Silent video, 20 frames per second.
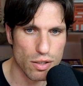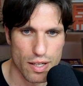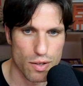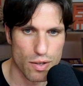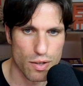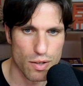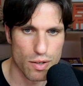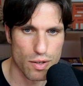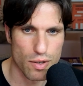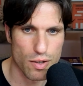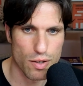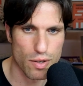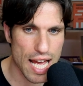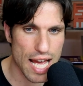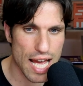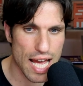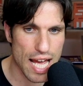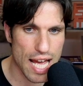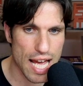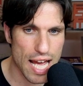We can list the
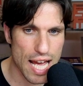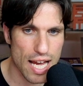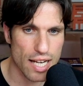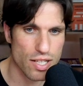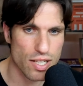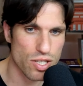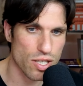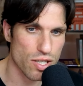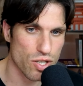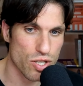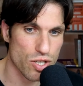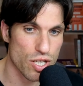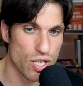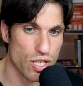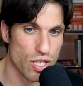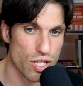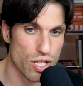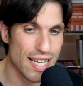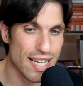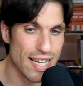tags, search
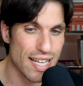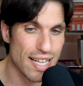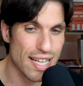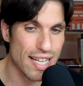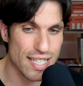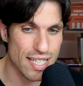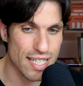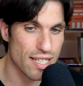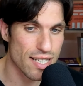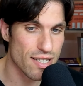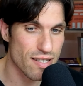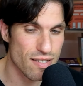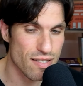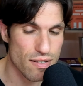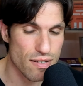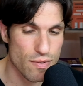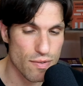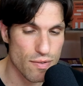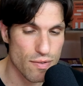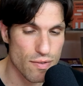for assets,
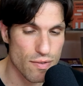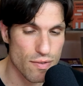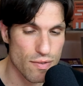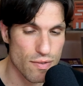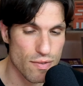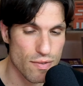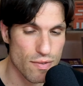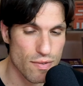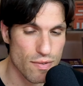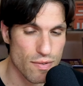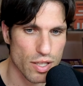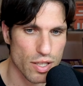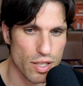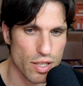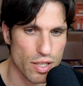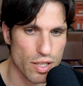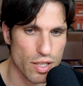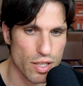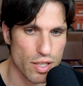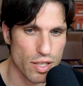which is the most
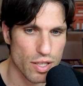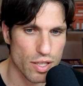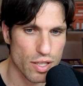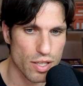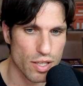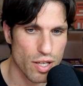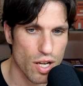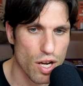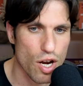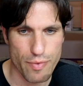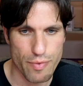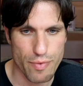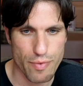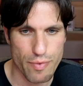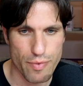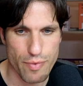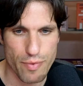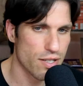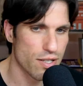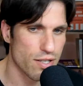important. Who
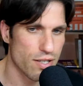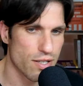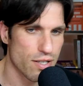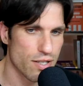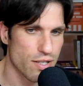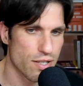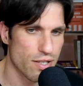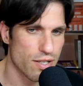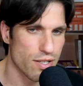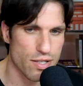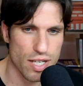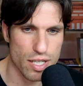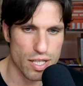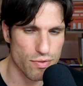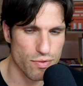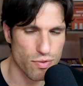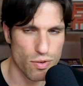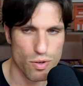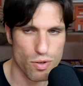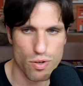am I? This is just
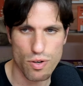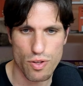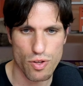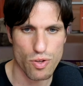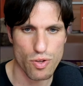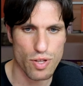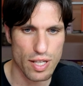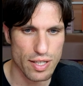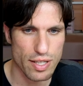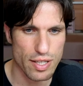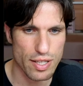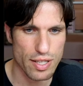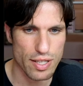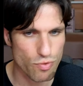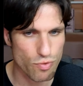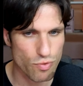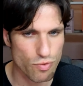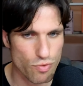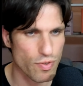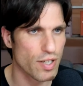for the authentication
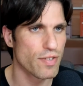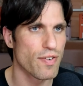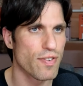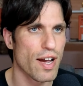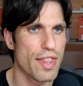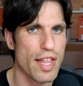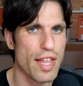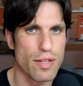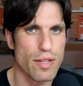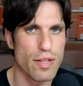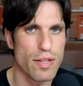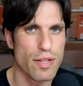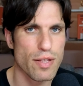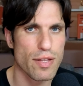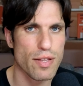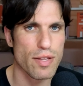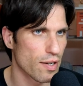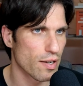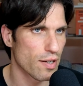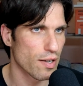to verify that we are
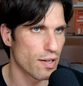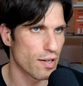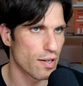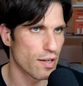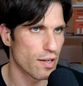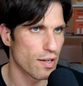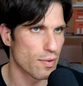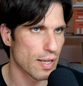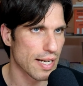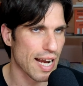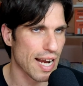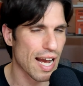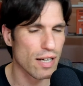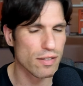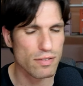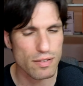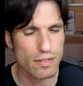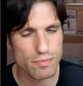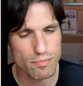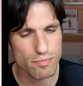authenticated our account, and
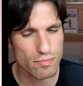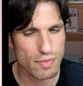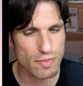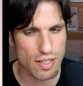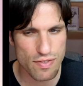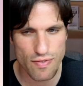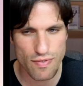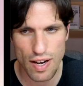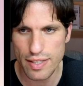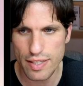that's fine.